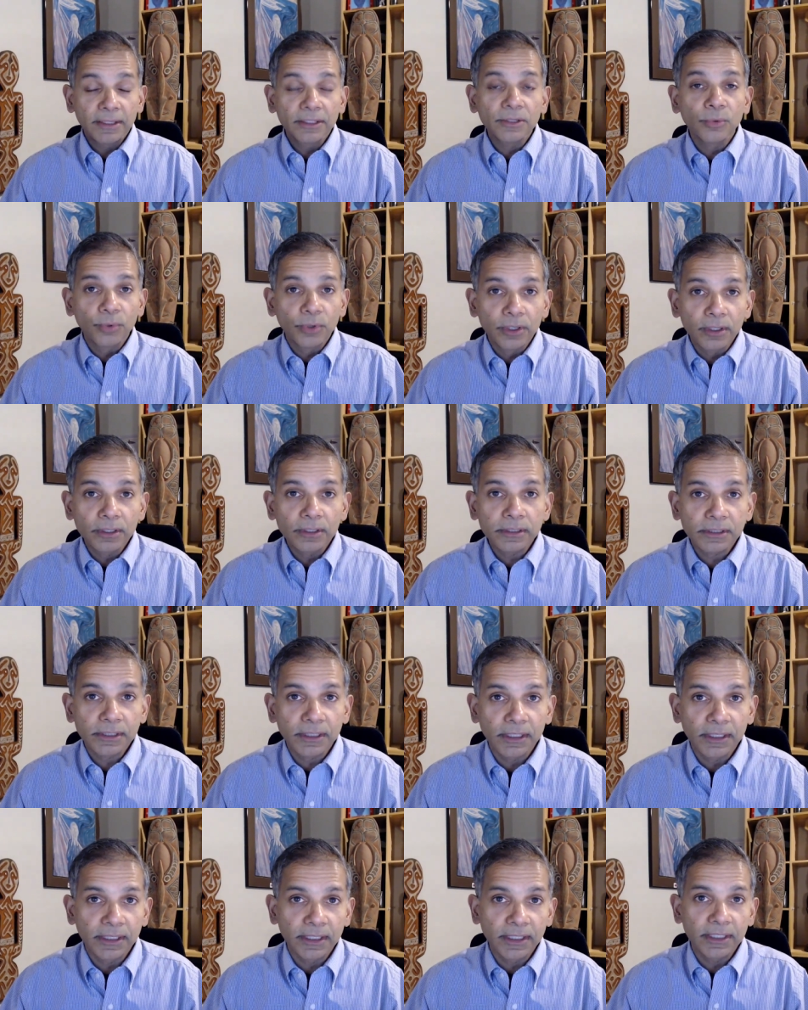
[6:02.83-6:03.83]
the world
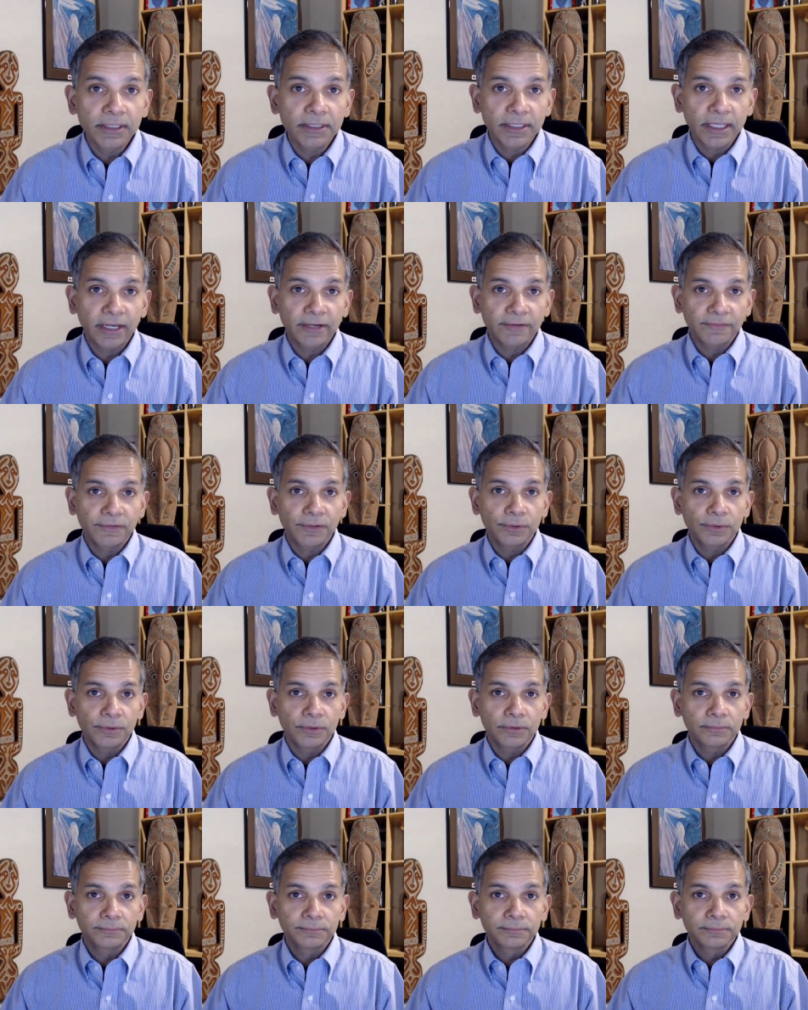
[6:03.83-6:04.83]
still needs that
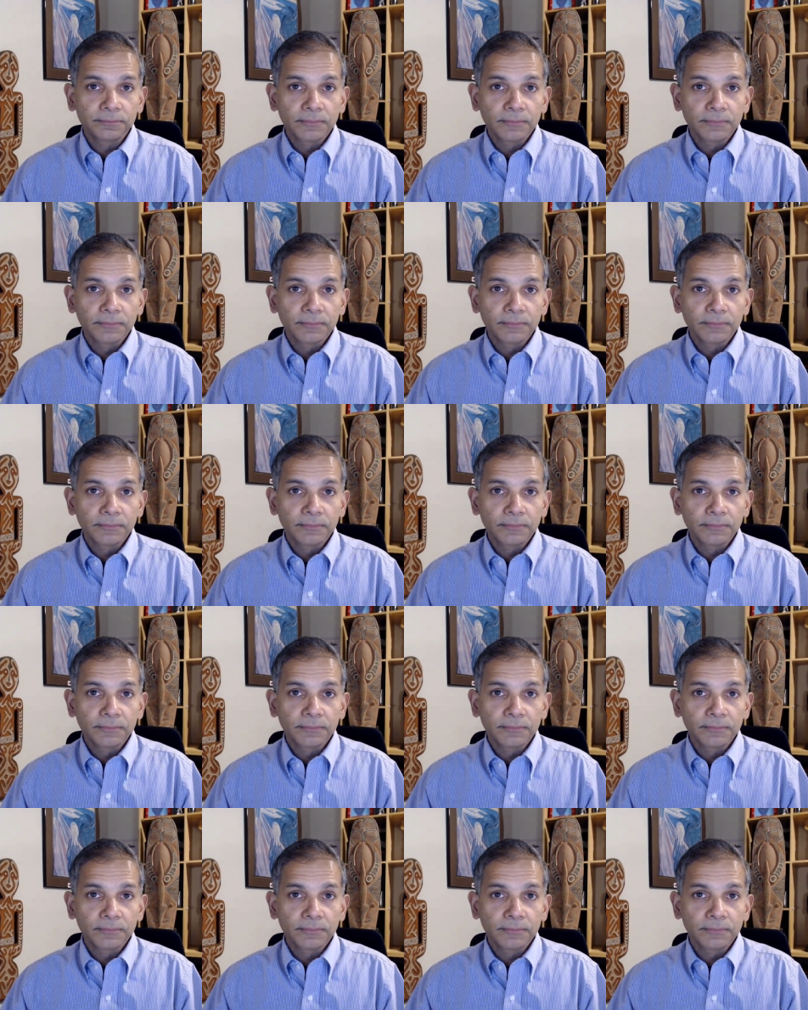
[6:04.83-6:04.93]
fuel.